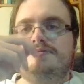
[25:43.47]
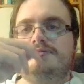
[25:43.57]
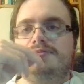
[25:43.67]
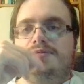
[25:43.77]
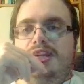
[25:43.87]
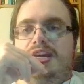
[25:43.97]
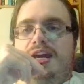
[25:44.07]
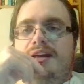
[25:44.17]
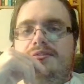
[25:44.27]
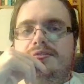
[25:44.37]

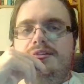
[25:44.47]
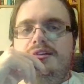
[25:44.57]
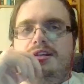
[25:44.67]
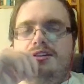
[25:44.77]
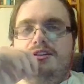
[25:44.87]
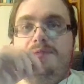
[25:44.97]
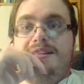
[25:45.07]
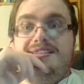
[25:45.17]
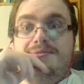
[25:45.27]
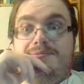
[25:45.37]
Yeah. There's been
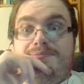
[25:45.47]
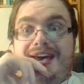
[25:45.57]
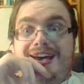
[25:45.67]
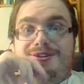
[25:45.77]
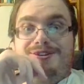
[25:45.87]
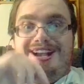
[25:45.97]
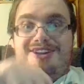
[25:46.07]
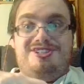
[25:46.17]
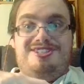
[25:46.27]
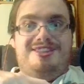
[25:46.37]
some bad
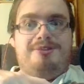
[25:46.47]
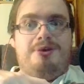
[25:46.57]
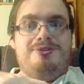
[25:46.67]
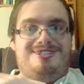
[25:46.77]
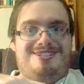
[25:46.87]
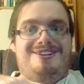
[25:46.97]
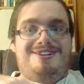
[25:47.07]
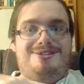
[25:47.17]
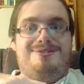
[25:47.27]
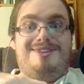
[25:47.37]
crashes in the Road Series
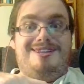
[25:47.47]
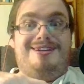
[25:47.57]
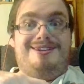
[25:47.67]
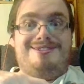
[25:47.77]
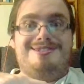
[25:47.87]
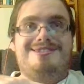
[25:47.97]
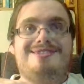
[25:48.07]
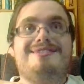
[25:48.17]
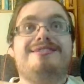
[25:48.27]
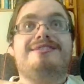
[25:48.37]
over the years.
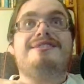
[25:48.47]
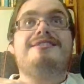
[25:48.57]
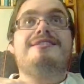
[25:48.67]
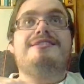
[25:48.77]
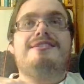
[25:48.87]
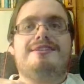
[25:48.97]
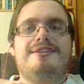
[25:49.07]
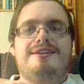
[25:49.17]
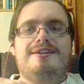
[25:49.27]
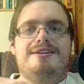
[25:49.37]

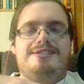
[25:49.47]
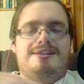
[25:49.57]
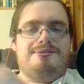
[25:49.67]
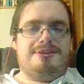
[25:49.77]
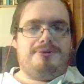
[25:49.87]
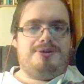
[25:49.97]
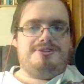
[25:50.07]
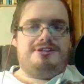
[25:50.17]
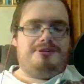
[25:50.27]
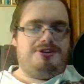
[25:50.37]
Thing with the Road
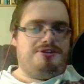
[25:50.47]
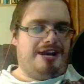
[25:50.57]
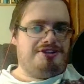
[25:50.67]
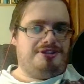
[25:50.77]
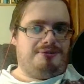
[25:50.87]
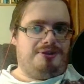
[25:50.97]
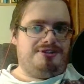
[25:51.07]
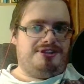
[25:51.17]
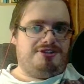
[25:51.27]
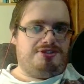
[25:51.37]
Series, when you crash in the Road
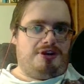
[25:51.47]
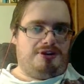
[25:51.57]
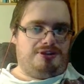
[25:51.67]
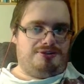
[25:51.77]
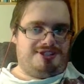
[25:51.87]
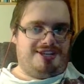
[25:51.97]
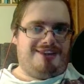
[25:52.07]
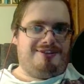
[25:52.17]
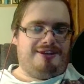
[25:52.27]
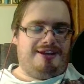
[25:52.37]
Series, you're all close
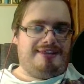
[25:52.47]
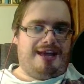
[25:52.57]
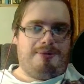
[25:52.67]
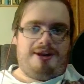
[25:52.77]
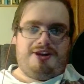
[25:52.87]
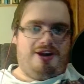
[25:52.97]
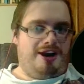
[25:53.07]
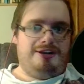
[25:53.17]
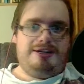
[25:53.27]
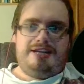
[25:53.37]
together like that. One
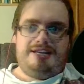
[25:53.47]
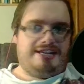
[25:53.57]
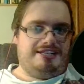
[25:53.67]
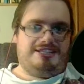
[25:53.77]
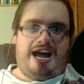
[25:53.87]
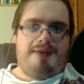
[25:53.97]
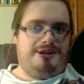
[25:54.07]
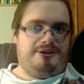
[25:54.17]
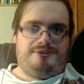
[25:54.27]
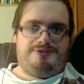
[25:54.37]
car, it's like a
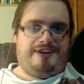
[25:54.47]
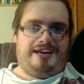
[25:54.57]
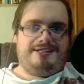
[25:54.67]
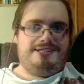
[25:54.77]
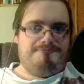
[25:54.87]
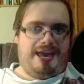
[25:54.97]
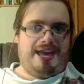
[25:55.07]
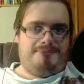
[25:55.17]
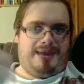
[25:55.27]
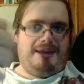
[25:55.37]
domino effect. Bang,
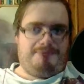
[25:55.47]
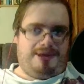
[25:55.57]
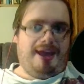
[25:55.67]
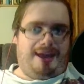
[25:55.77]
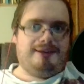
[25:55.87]
bang, bang.